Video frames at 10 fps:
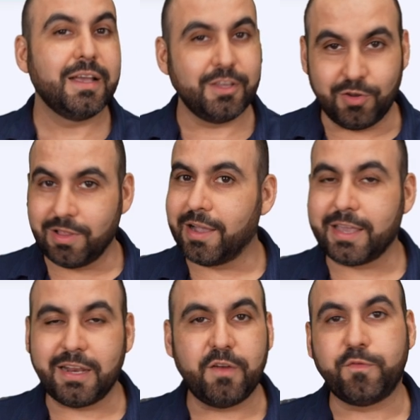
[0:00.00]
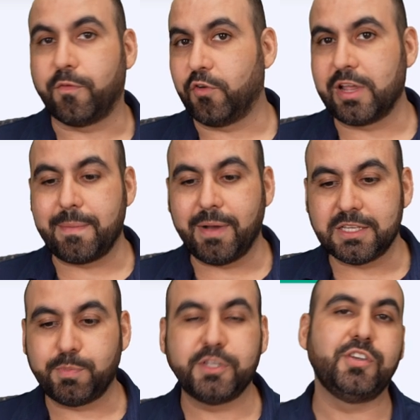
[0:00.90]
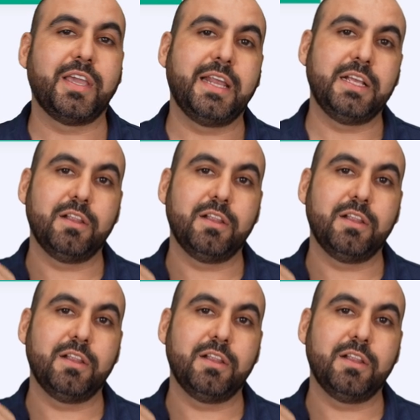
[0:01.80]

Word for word: You lock it in for forty-eight months, plus you get a